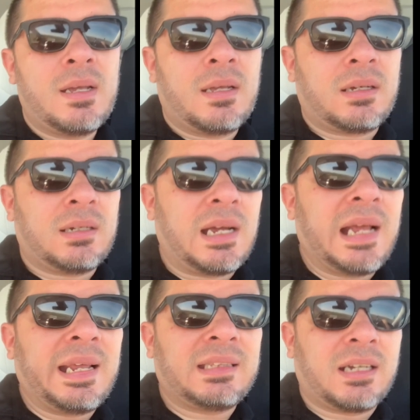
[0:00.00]
You're gonna
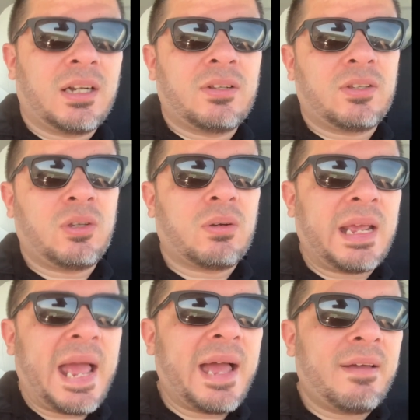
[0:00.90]
highlight the color that you
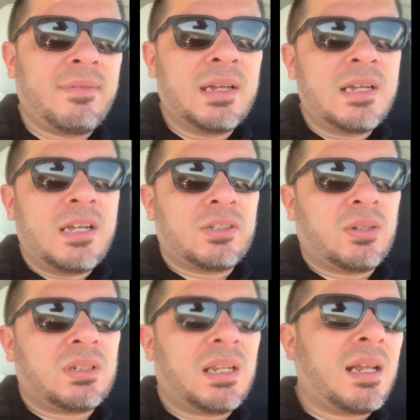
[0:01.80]
already have. So
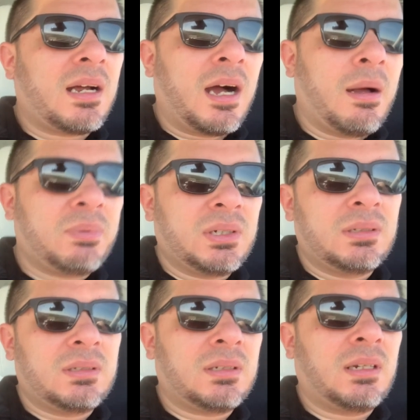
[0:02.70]
there's a lot of
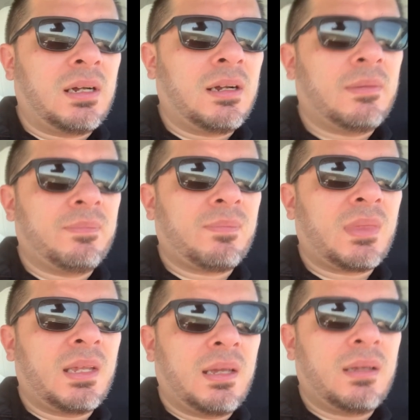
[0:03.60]
options
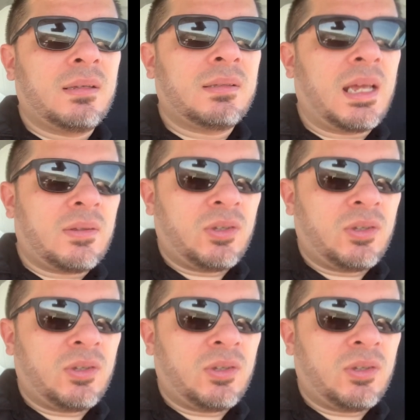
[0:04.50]
um, that